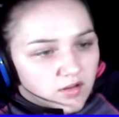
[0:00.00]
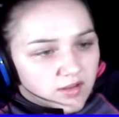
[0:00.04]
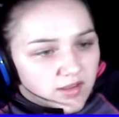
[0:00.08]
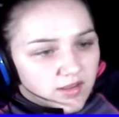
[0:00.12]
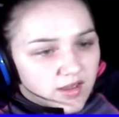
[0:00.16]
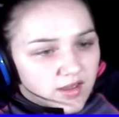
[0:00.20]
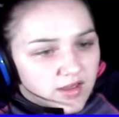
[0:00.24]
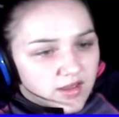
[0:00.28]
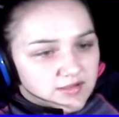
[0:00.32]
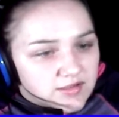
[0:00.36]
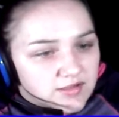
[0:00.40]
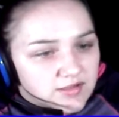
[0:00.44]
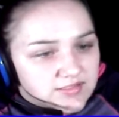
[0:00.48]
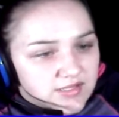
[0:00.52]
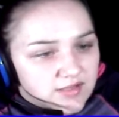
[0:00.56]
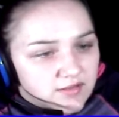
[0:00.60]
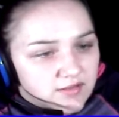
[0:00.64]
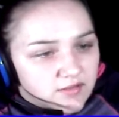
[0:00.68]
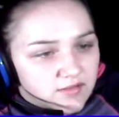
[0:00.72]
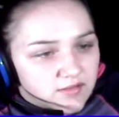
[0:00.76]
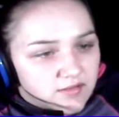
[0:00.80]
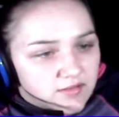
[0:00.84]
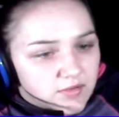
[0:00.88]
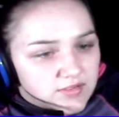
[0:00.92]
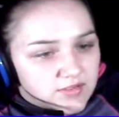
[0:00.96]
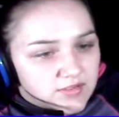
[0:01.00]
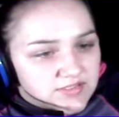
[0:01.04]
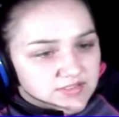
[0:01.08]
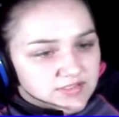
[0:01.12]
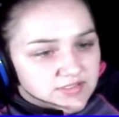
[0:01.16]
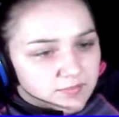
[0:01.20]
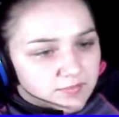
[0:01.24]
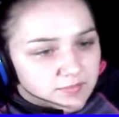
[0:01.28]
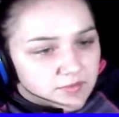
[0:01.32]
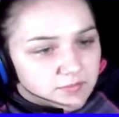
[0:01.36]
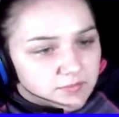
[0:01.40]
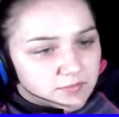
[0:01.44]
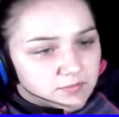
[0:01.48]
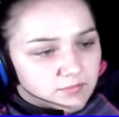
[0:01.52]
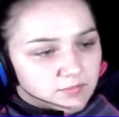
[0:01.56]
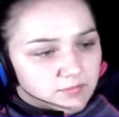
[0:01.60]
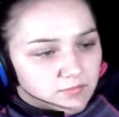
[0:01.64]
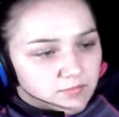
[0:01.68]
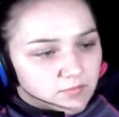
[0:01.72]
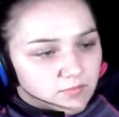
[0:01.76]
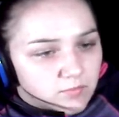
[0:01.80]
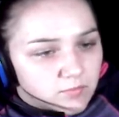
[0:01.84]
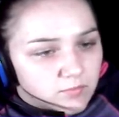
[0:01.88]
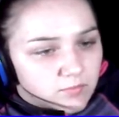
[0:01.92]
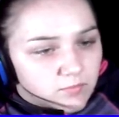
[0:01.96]
Yeah, see, there was
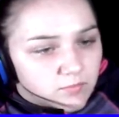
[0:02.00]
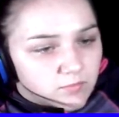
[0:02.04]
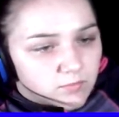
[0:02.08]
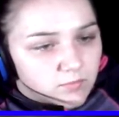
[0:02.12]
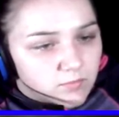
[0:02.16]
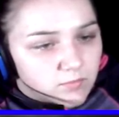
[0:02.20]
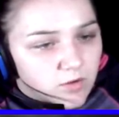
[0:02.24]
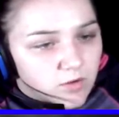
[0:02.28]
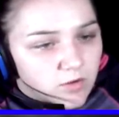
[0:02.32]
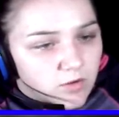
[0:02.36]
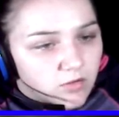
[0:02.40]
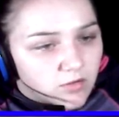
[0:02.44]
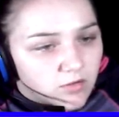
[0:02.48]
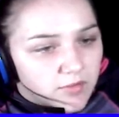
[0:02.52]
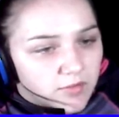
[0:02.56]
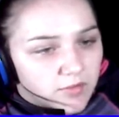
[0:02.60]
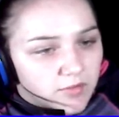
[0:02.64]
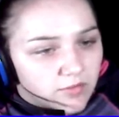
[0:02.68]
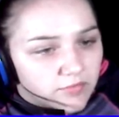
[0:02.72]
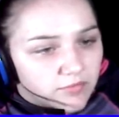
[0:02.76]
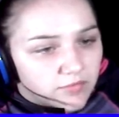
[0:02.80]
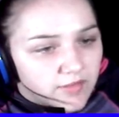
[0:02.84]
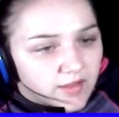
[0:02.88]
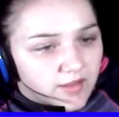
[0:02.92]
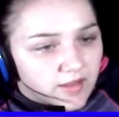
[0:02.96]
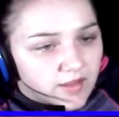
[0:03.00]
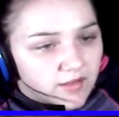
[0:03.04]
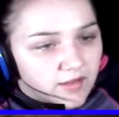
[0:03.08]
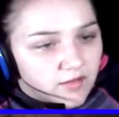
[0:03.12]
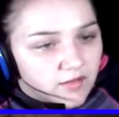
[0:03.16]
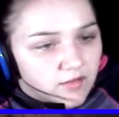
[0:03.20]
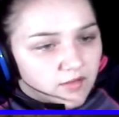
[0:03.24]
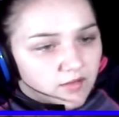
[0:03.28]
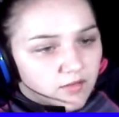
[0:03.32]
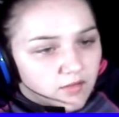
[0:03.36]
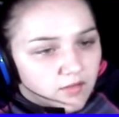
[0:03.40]
something wrong about that.